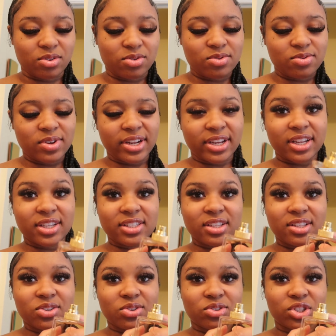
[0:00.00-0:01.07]
Oh, and it has the
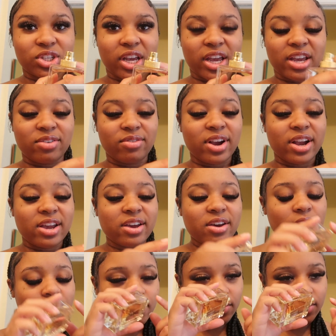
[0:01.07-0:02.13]
little chain right
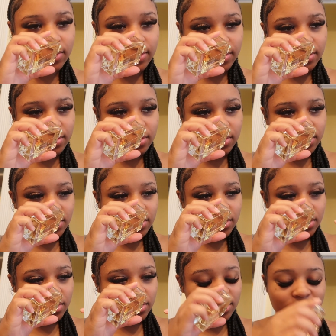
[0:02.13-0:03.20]
here.
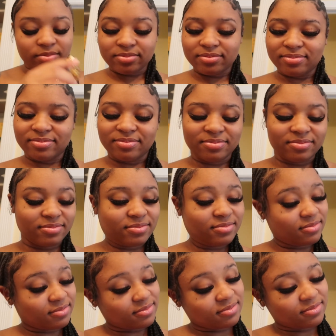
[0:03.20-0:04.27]
I
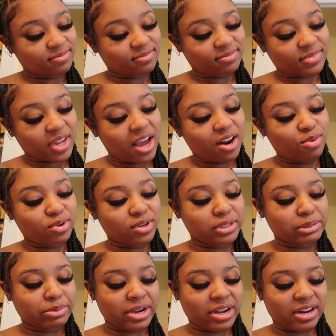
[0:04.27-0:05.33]
don't want to
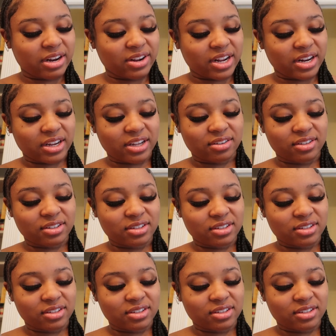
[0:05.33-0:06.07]
spray it right now because